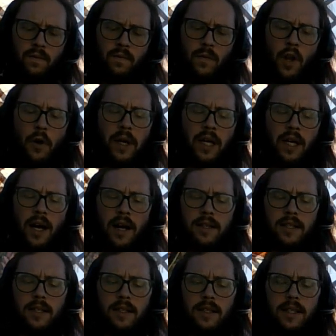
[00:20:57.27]
Knowing
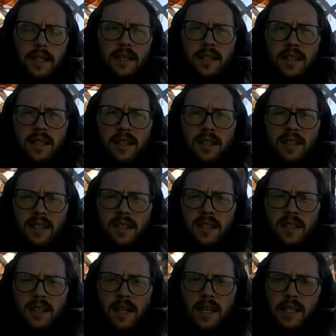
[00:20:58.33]
constancy
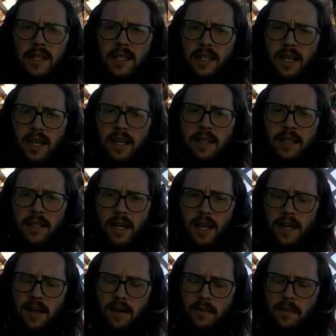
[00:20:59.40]
is insight,